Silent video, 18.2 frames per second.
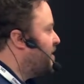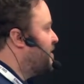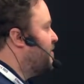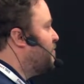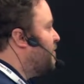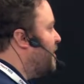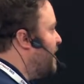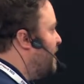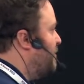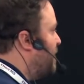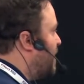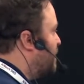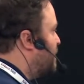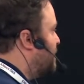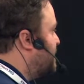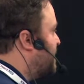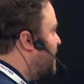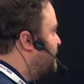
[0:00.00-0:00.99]
can write a
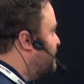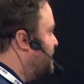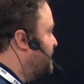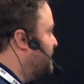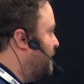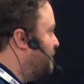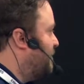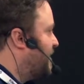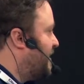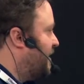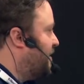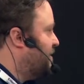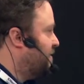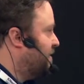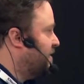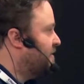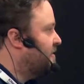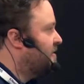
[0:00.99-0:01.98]
microservices
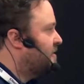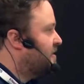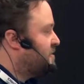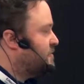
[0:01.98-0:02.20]
application